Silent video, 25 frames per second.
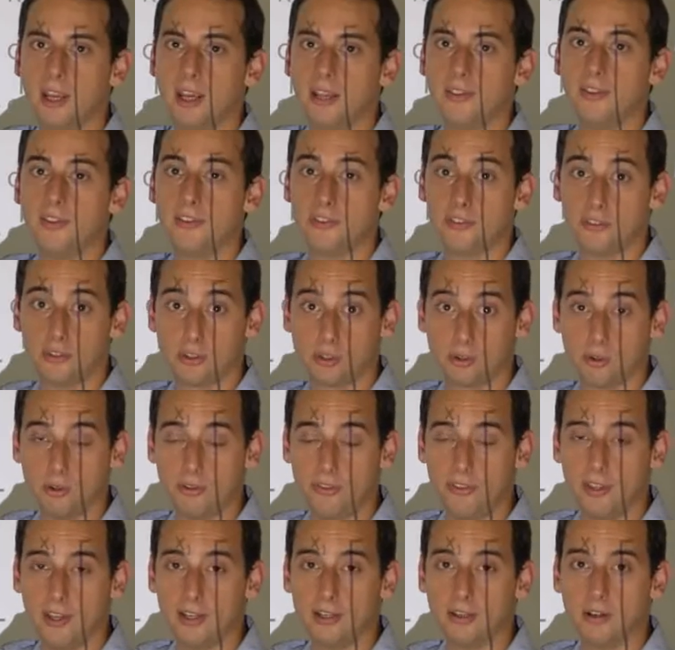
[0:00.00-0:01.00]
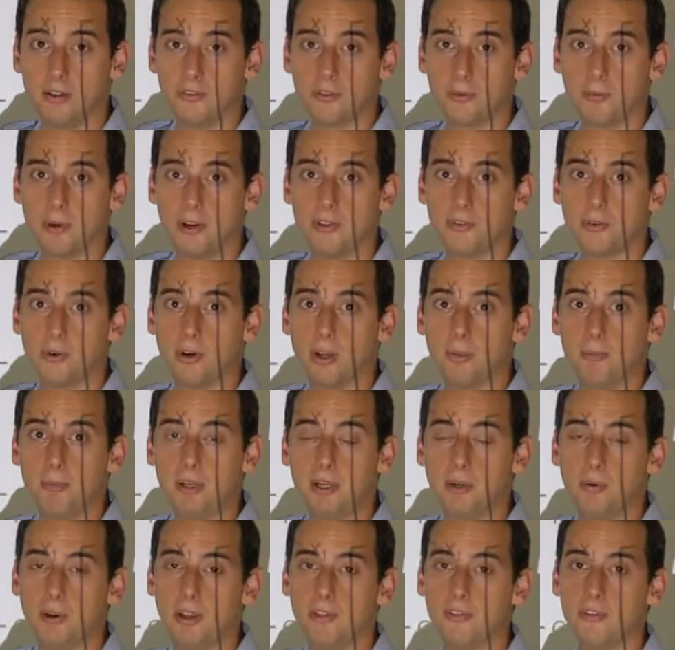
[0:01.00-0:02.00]
This is a good thing, otherwise our
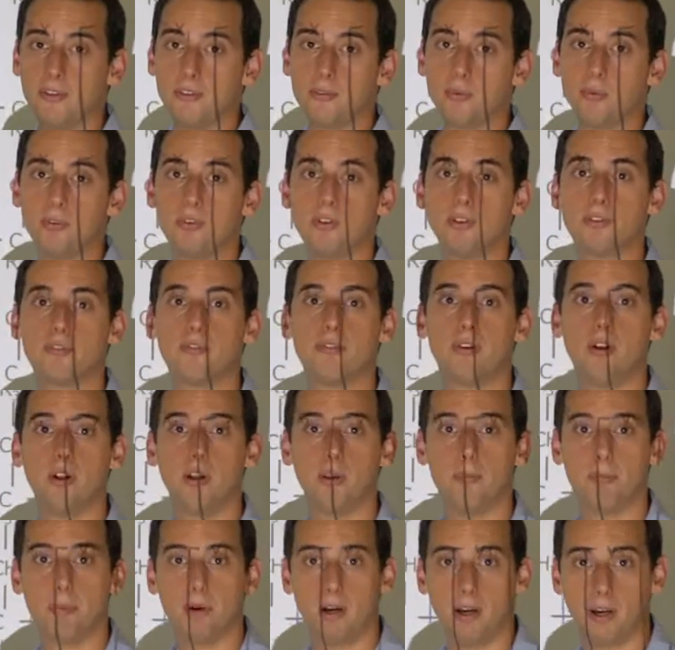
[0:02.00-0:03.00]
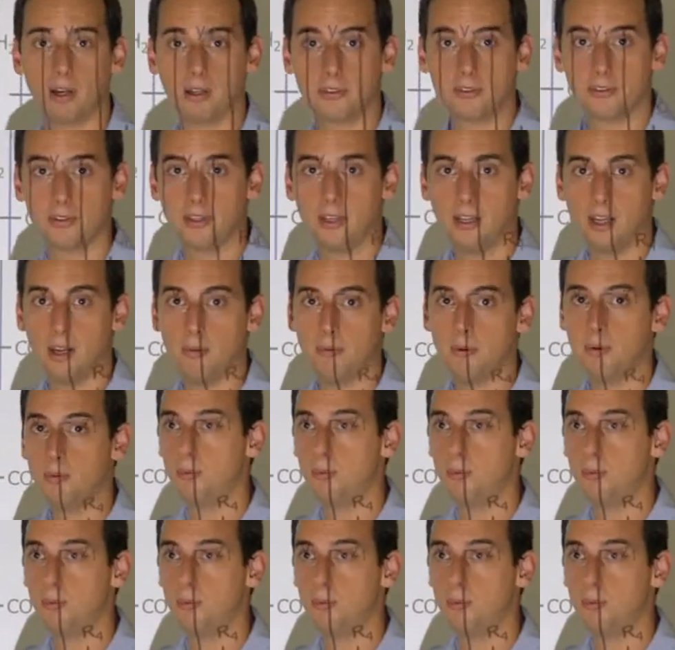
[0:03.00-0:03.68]
amino acids would just fall apart and we